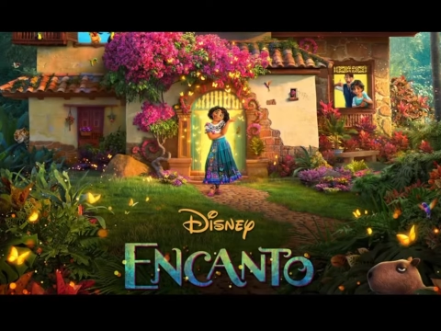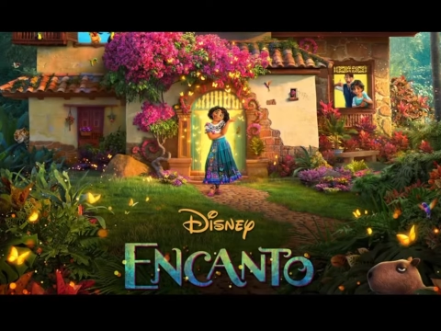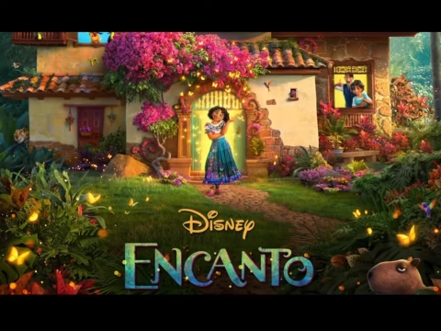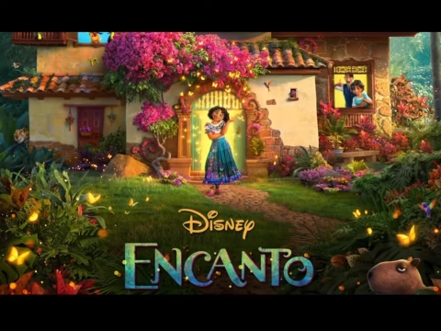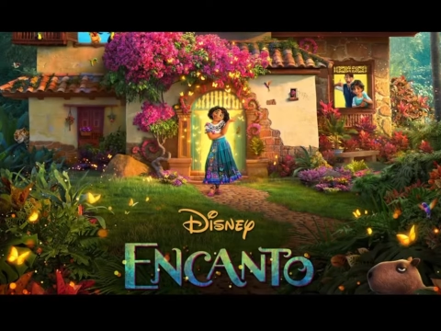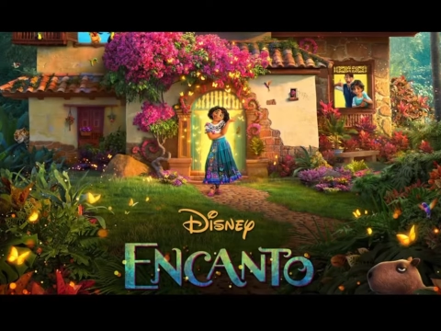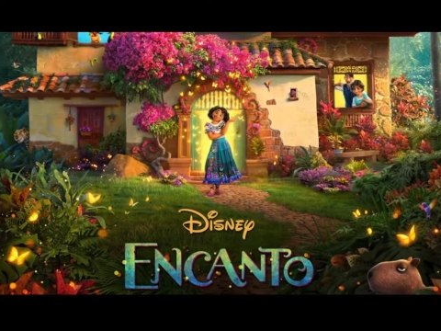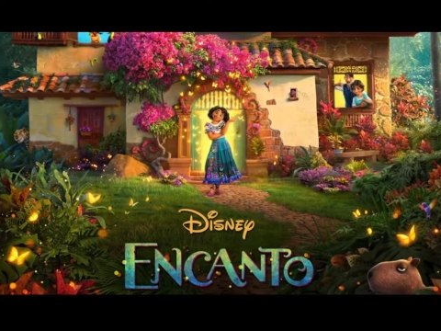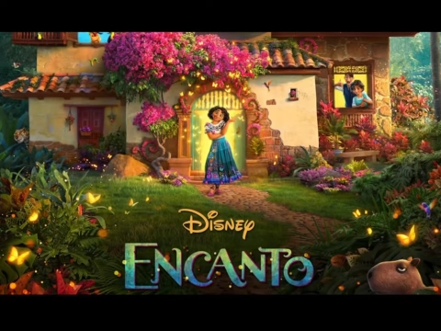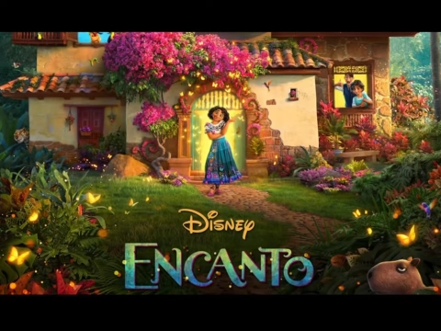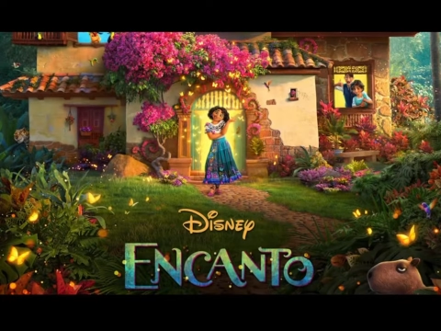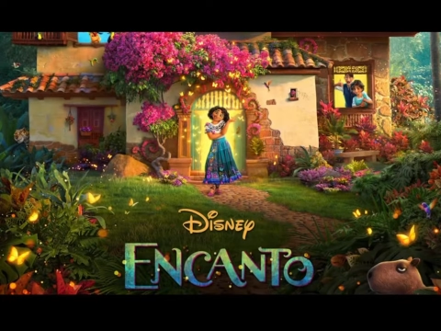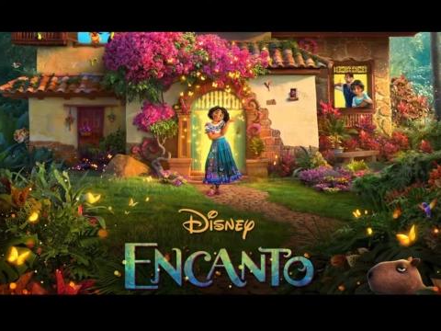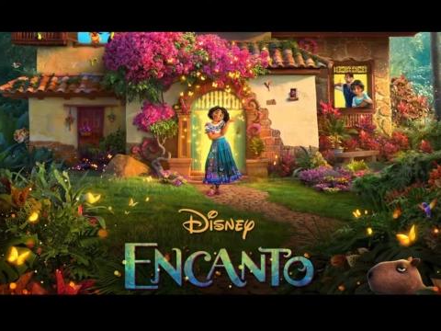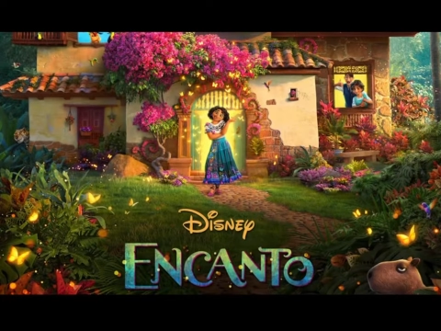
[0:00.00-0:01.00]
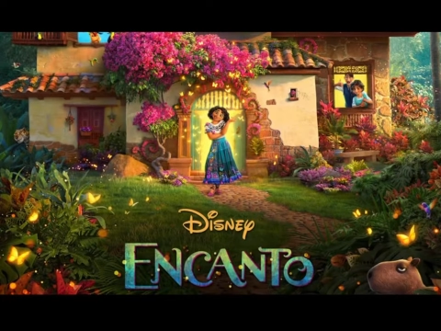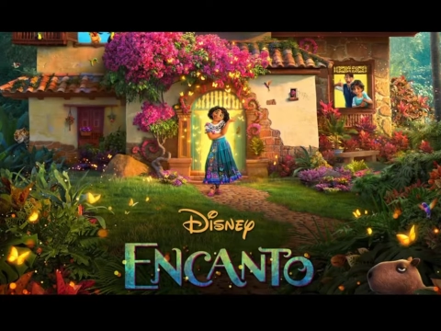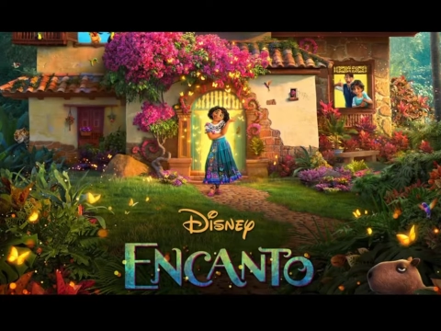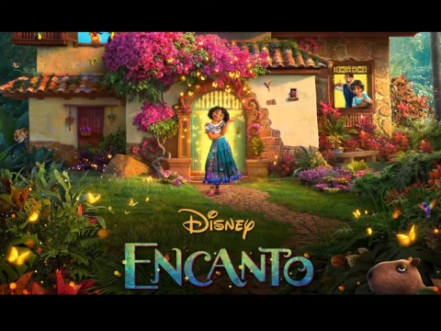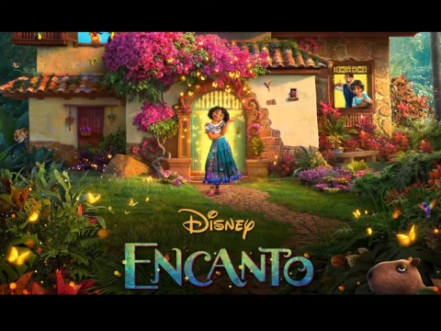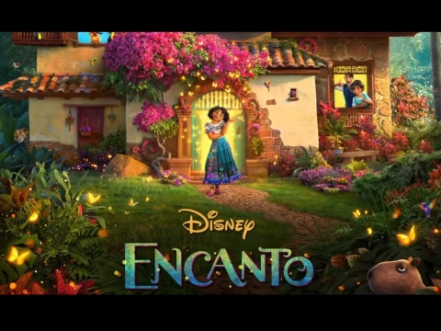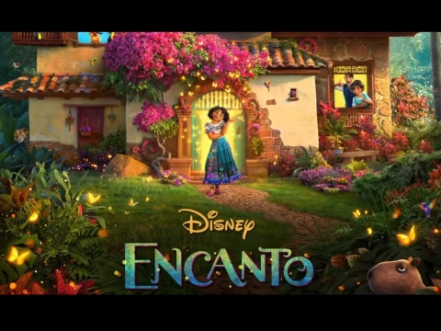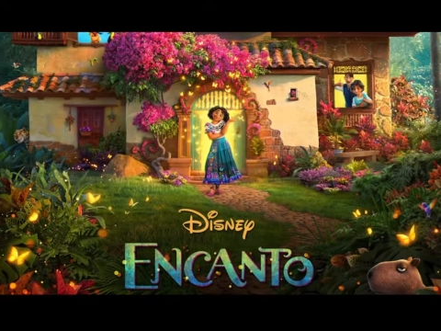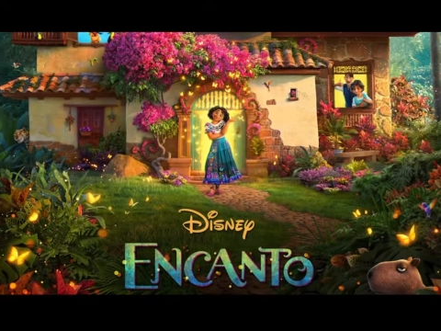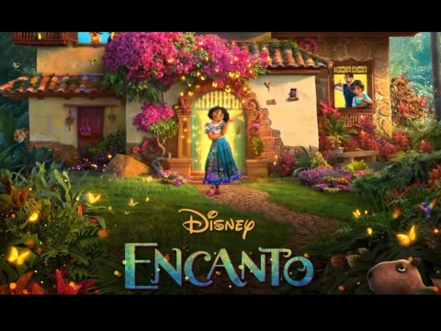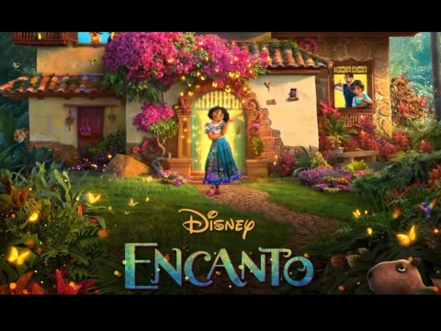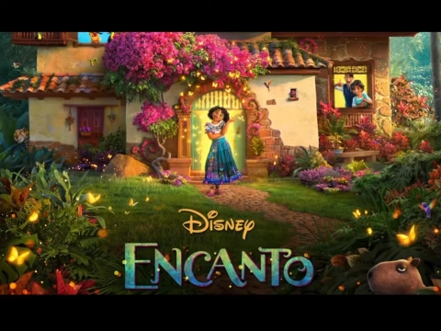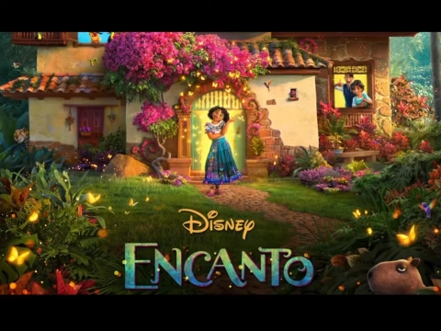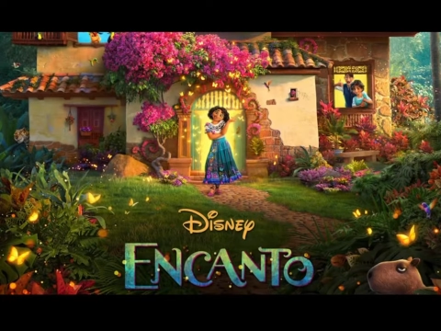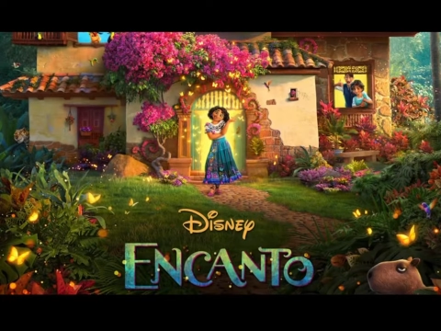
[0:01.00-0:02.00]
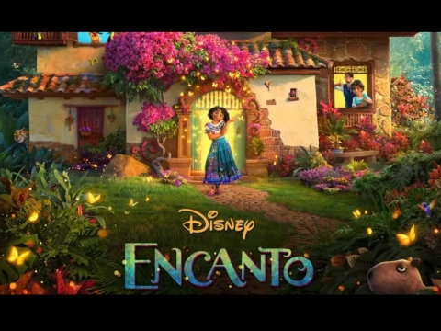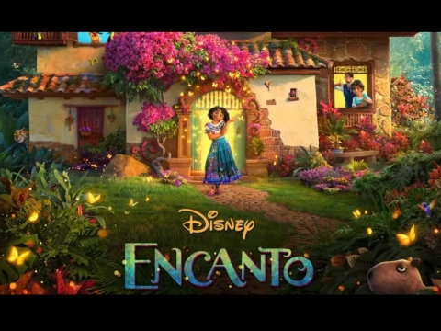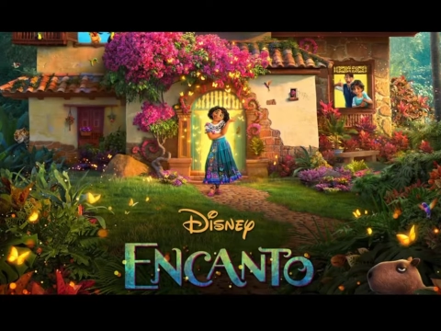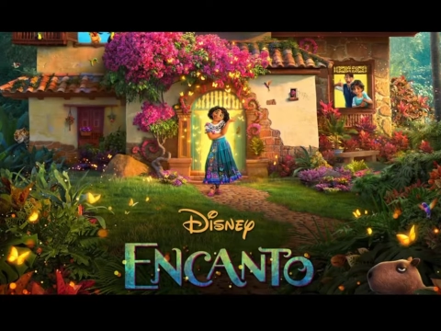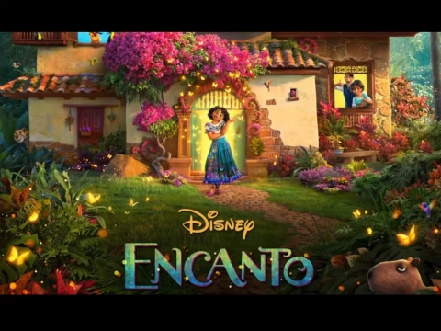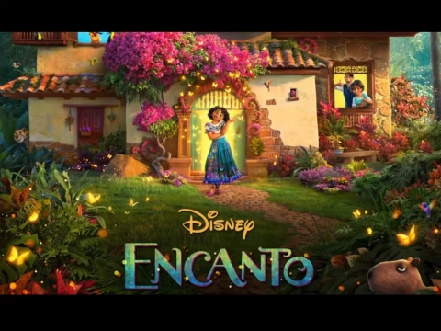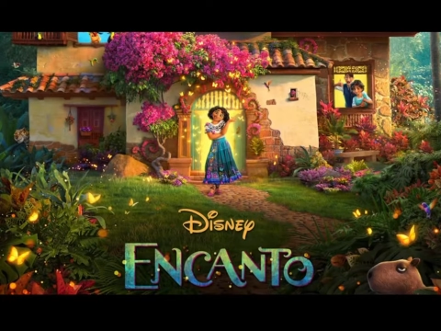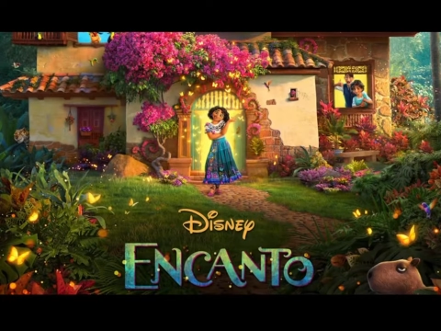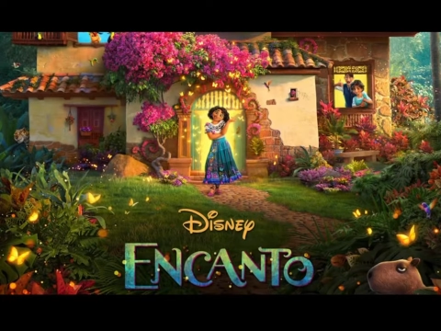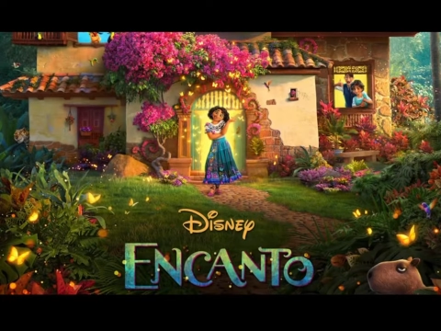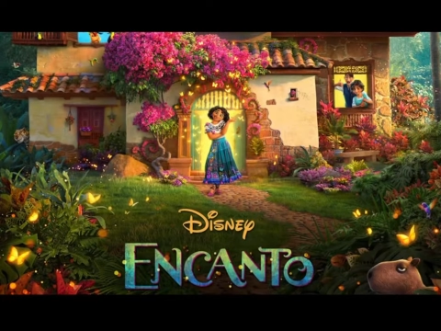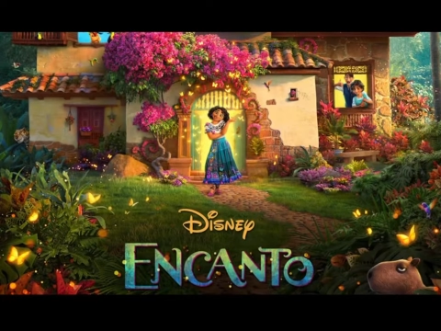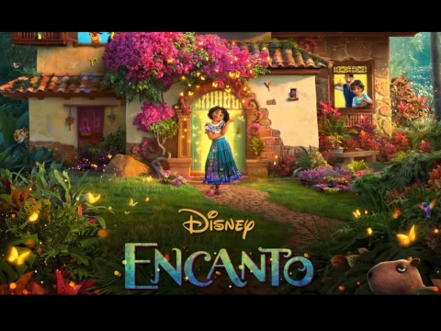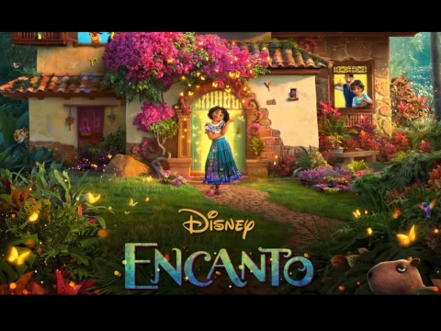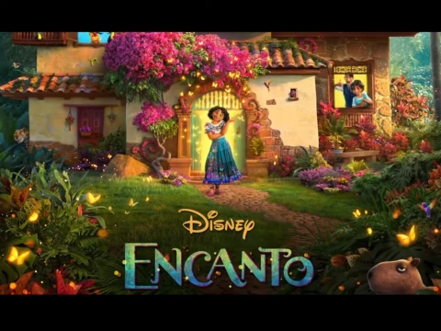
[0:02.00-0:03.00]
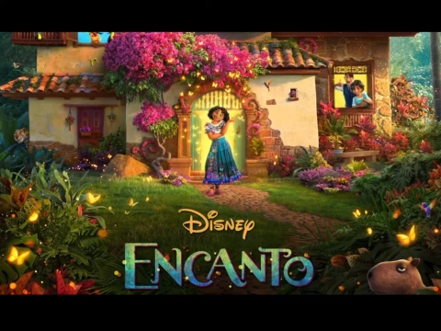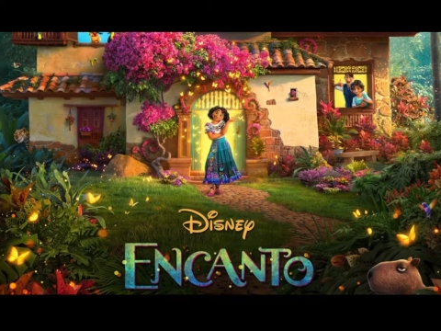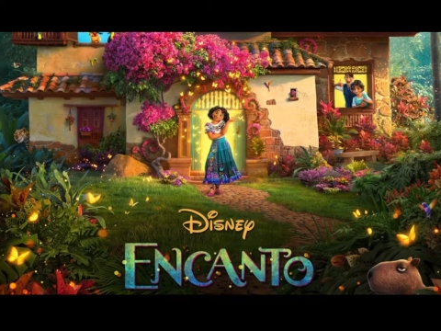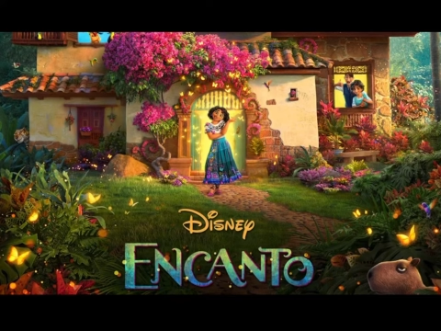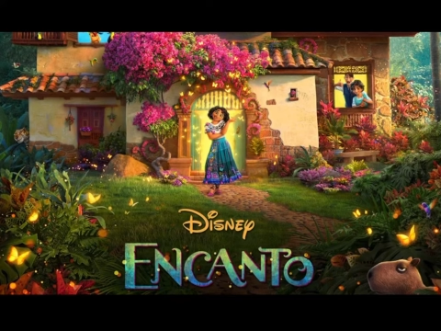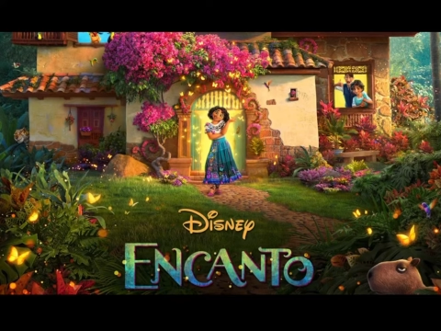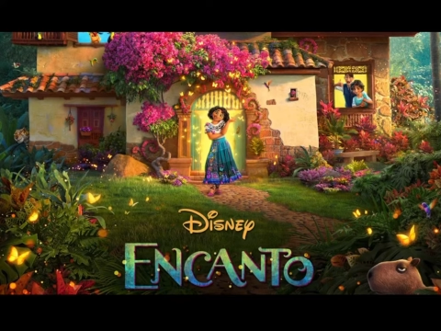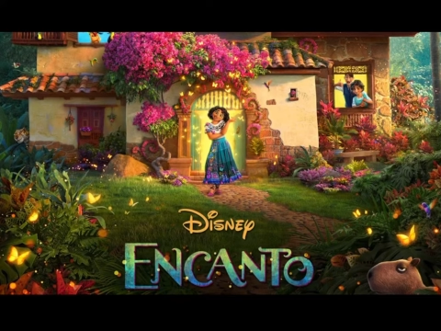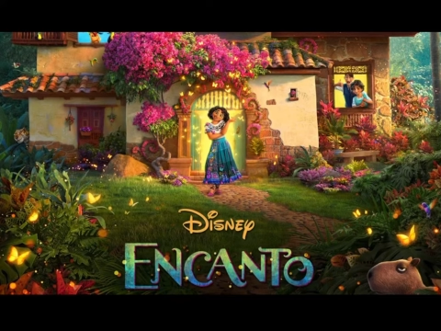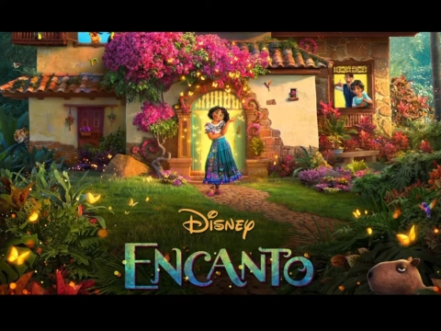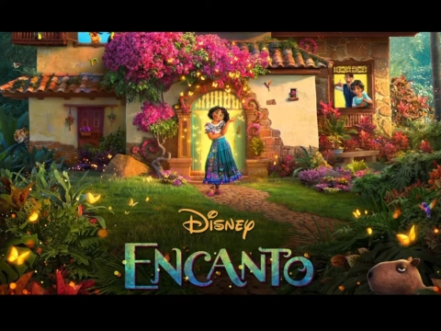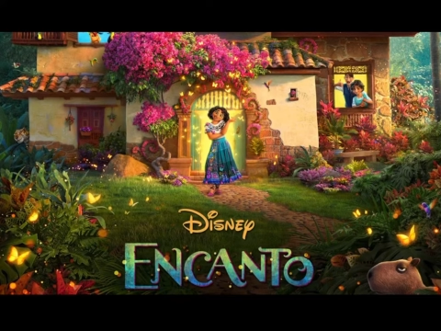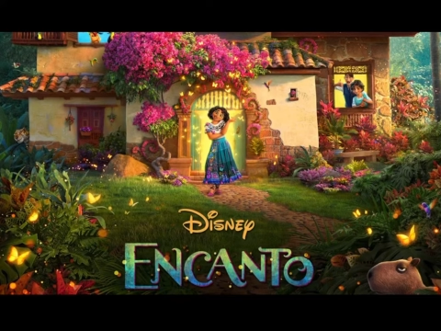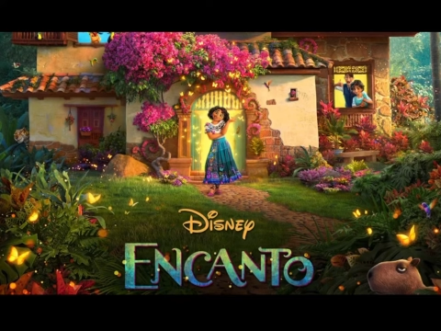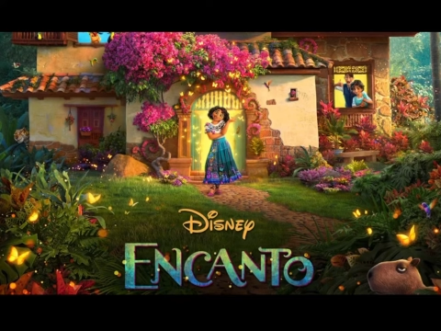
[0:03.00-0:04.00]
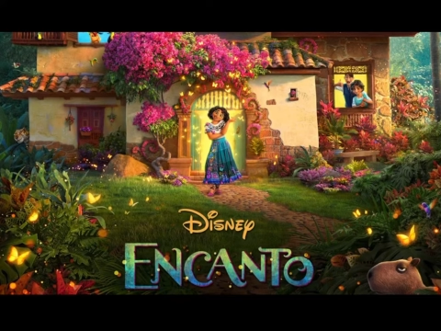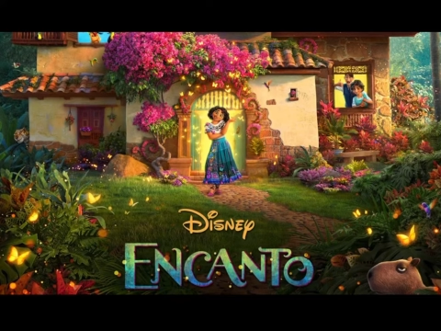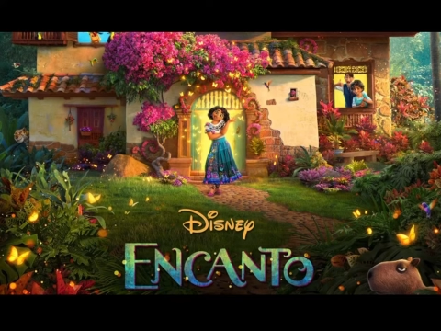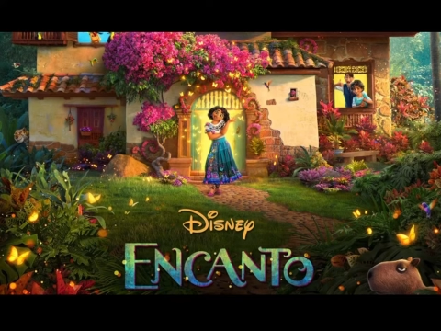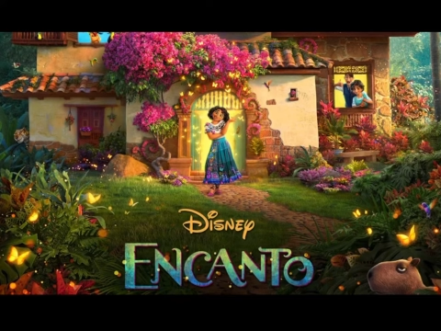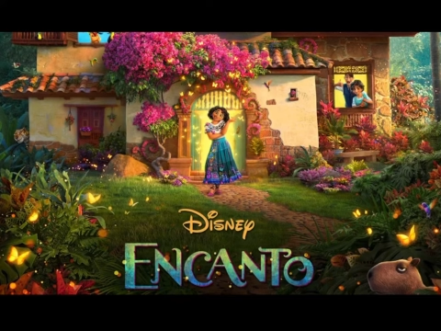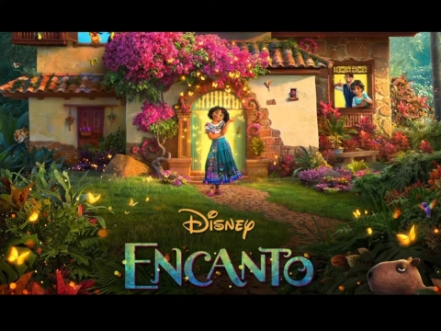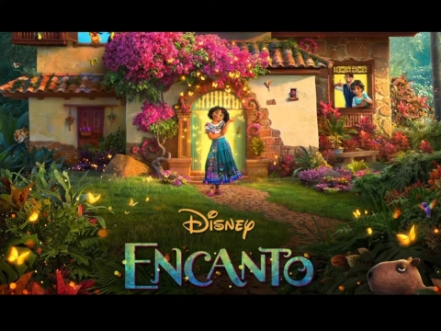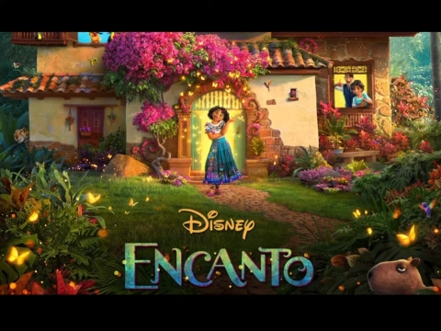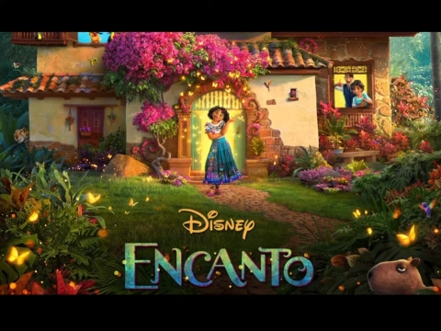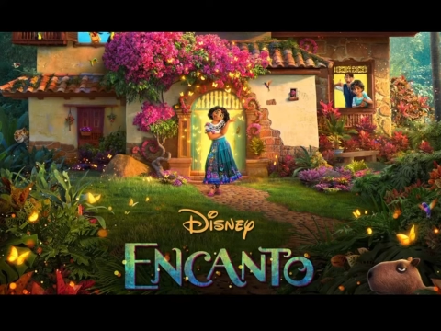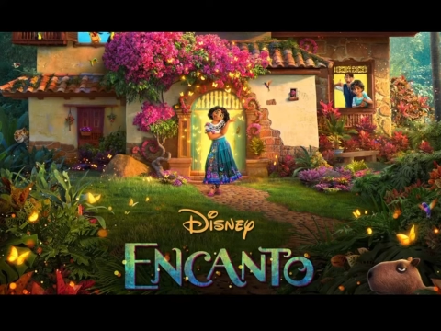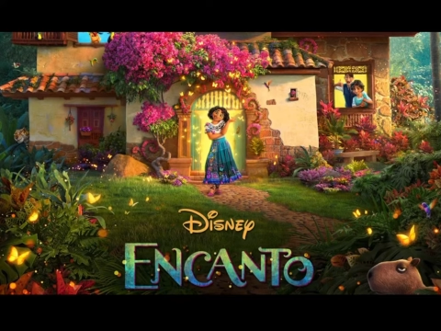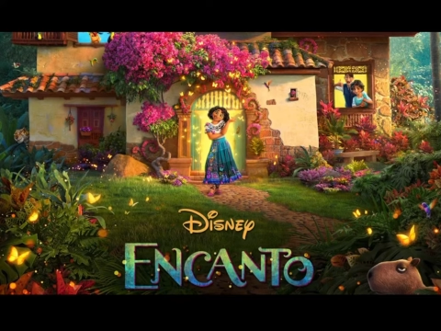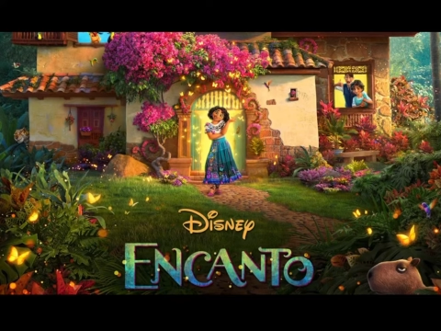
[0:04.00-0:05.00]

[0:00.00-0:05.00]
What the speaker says: No face is visible, so there are no lips to read.